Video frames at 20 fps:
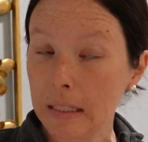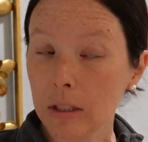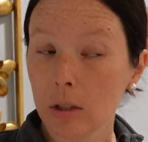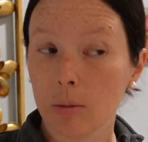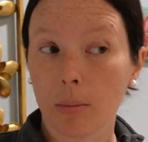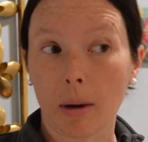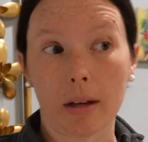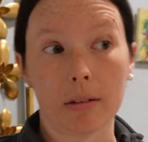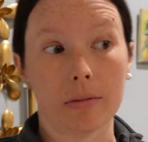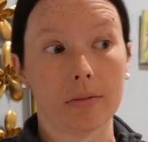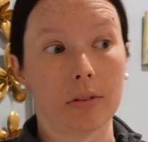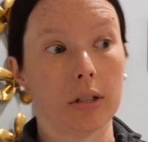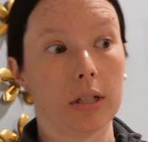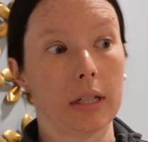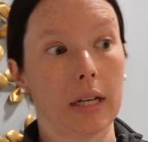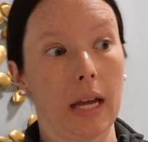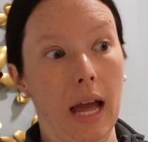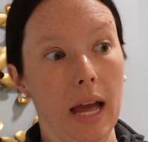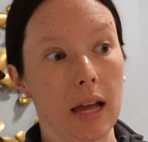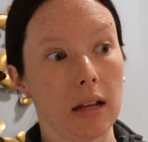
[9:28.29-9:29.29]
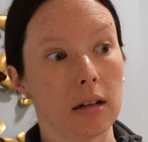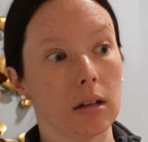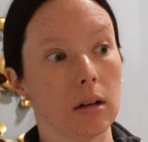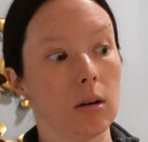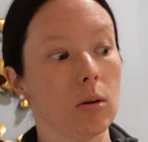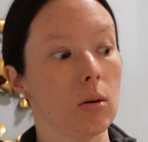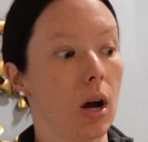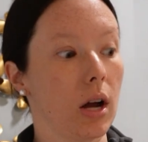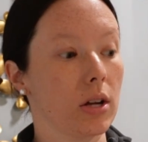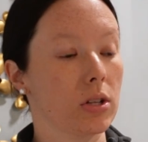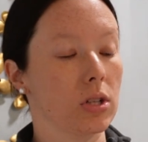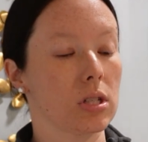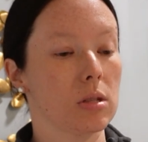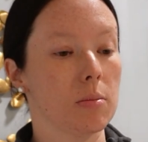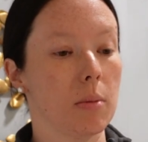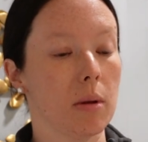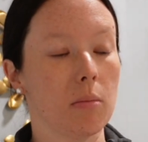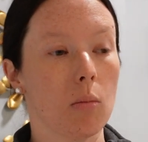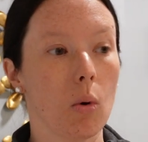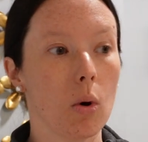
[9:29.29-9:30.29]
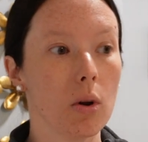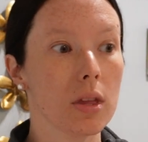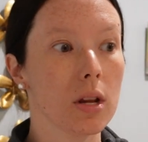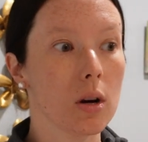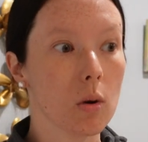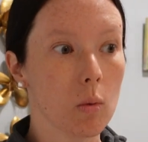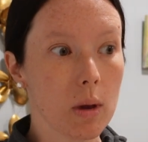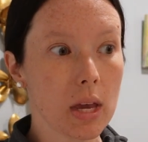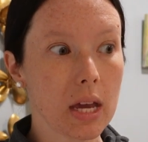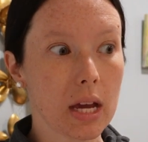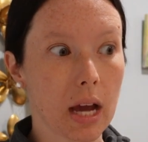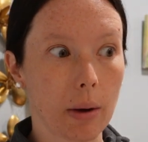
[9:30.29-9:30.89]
You might forget, oh gosh, it's been more than a week,